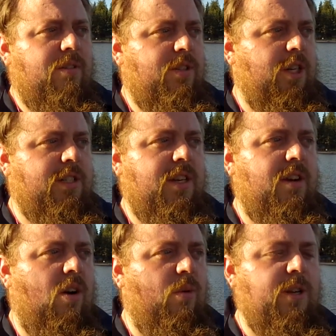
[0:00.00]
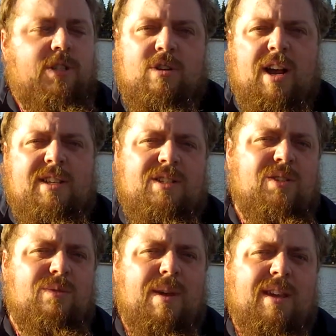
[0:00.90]
Justin always tries
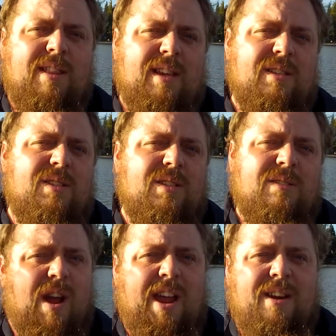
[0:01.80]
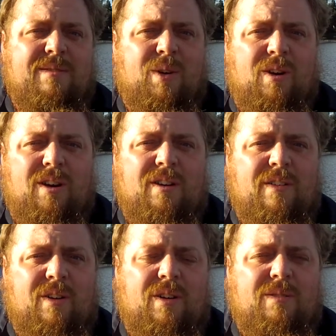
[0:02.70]
to make things right
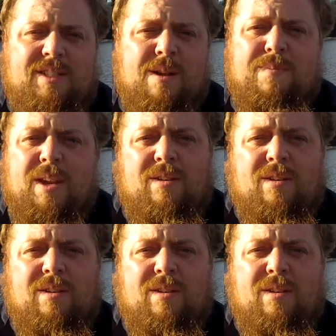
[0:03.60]
or something.